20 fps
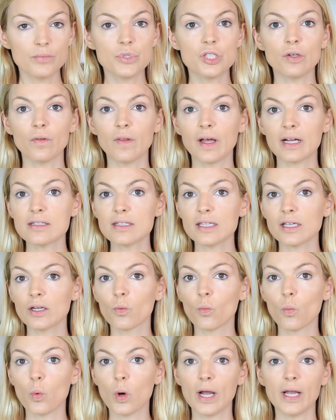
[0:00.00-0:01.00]
So that's
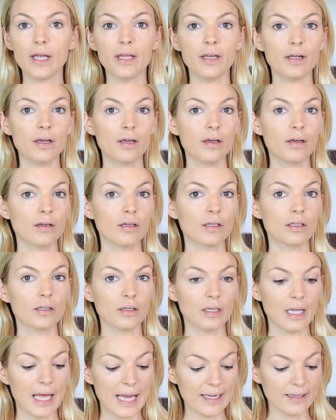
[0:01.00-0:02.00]
like one
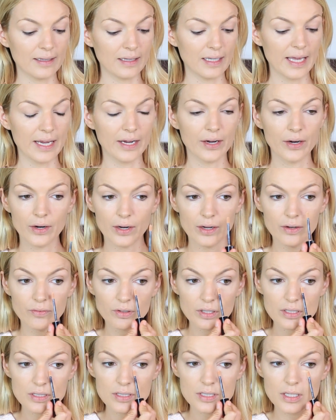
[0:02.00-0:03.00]
light layer
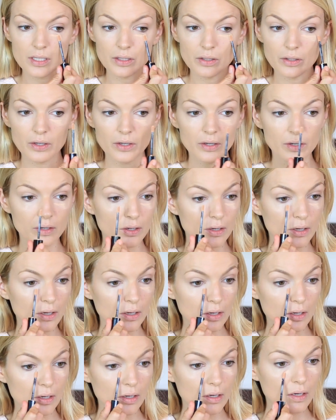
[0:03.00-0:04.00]
of concealer.
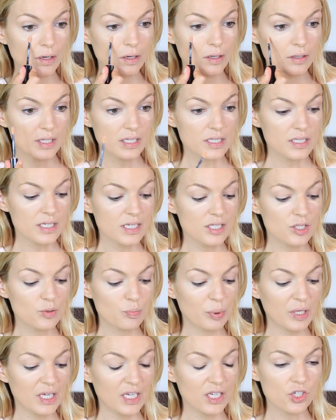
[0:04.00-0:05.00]
This
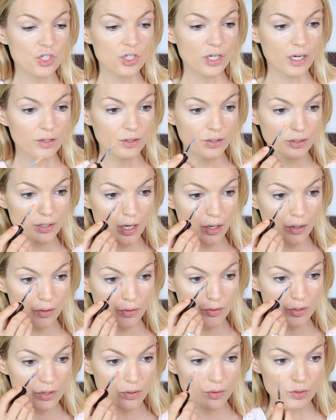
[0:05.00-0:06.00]
is peach
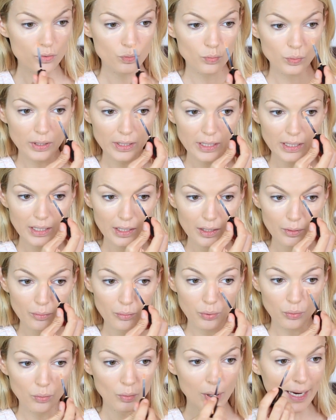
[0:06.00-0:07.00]
undertone, so it's really going to
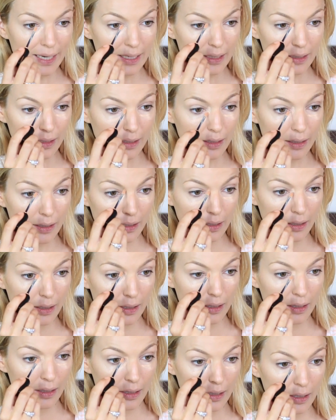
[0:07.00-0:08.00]
brighten
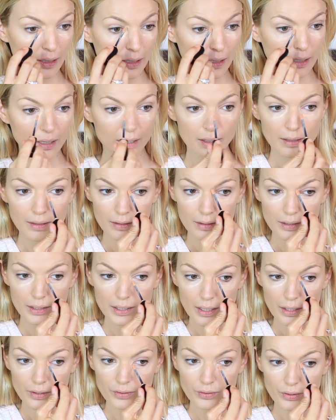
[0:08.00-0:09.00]

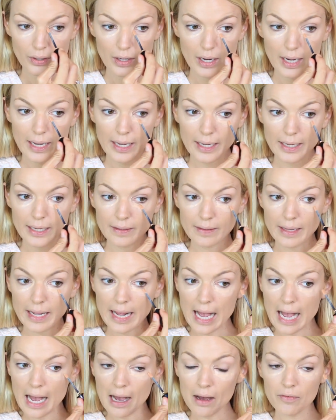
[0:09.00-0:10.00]
the under eye, and
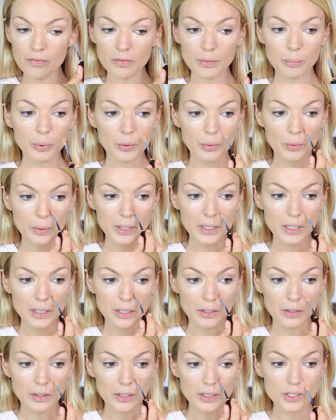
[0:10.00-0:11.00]
they have
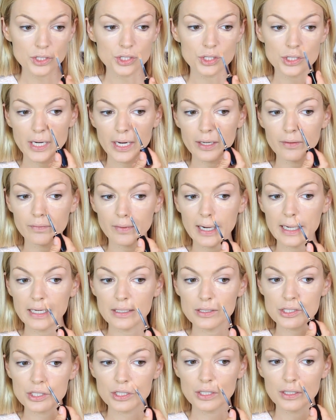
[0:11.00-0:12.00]
pretty good shade
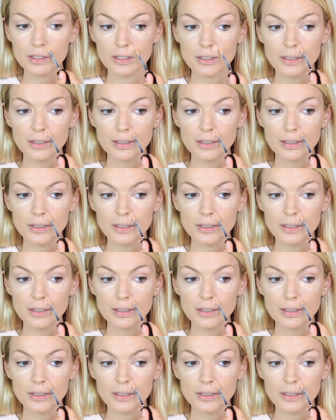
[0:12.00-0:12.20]
range.